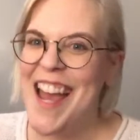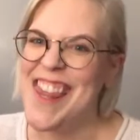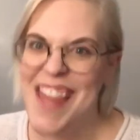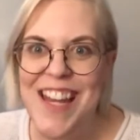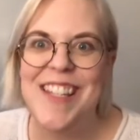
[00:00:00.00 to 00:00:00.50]

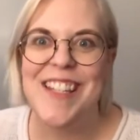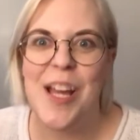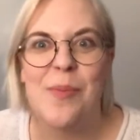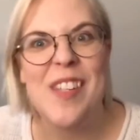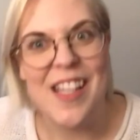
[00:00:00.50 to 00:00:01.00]
And then his
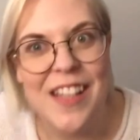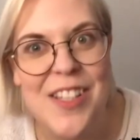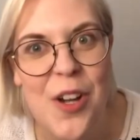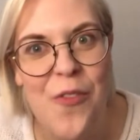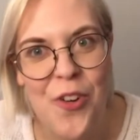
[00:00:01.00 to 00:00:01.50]
dad was like,
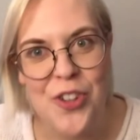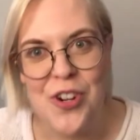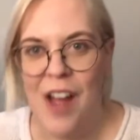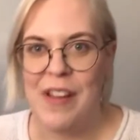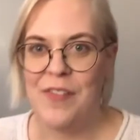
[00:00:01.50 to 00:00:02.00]
let's go for a
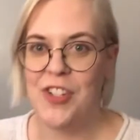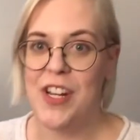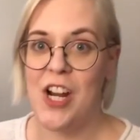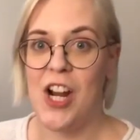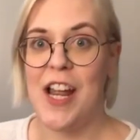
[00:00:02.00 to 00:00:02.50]
drive after
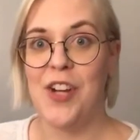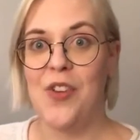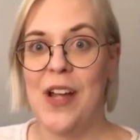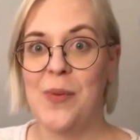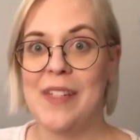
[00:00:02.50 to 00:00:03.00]
dinner. And
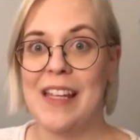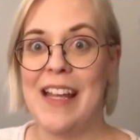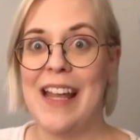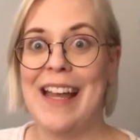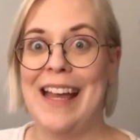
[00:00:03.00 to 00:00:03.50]
Greg was
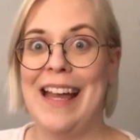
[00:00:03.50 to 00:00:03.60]
like,